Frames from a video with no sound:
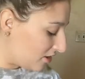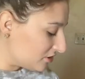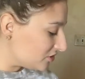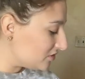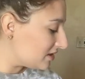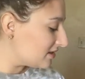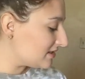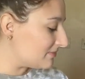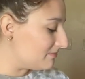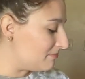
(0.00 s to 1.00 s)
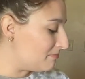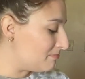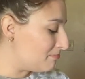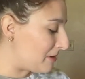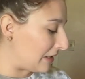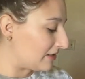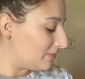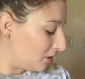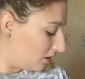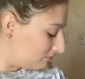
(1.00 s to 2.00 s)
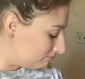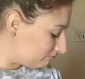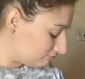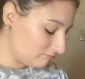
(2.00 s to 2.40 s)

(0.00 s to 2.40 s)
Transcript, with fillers: I also got this belly balm.